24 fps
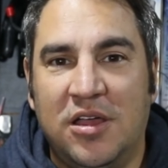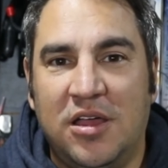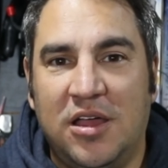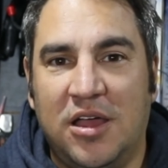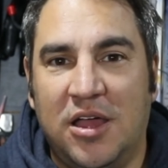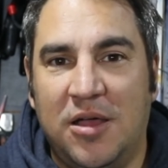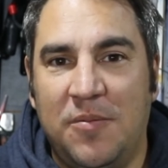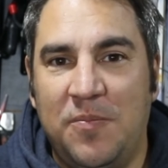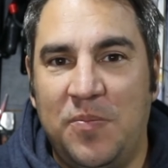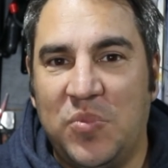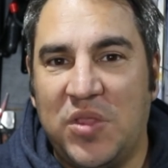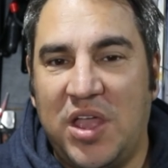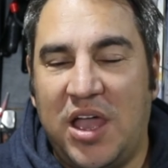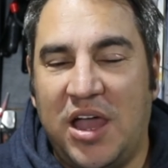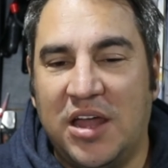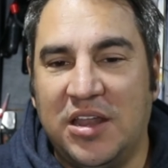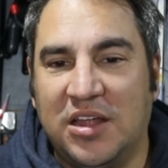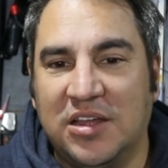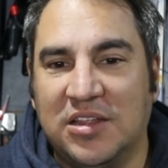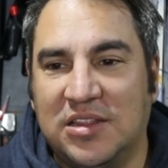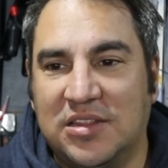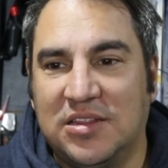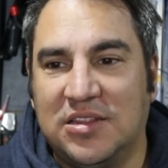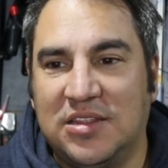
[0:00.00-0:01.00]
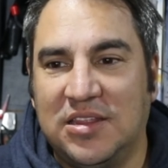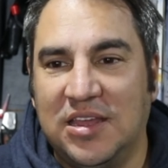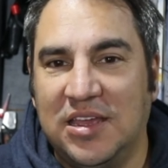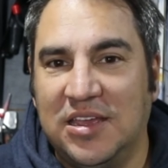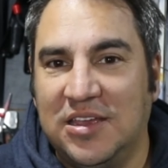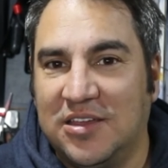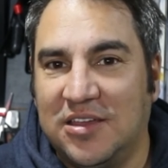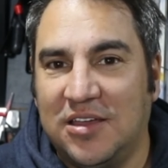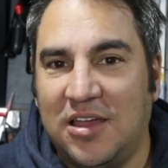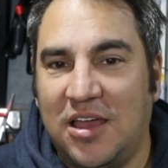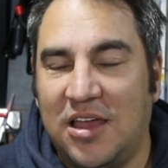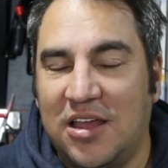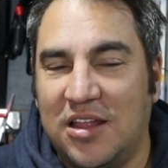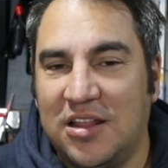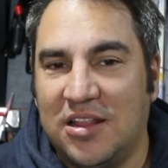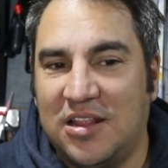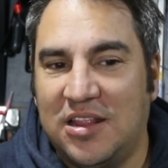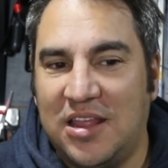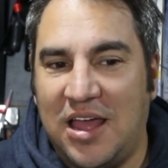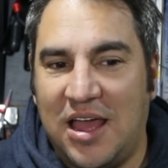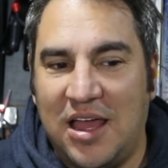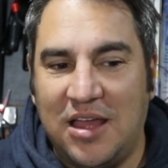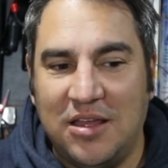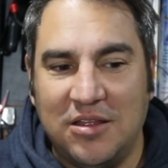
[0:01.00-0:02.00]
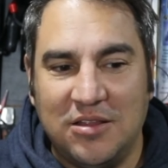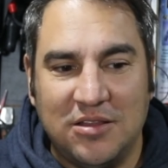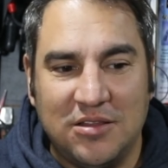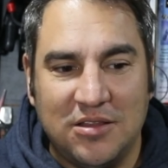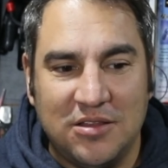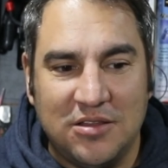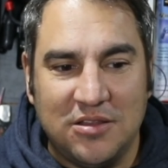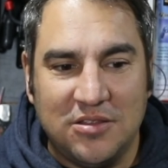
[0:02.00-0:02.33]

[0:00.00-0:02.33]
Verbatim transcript: um, and I think that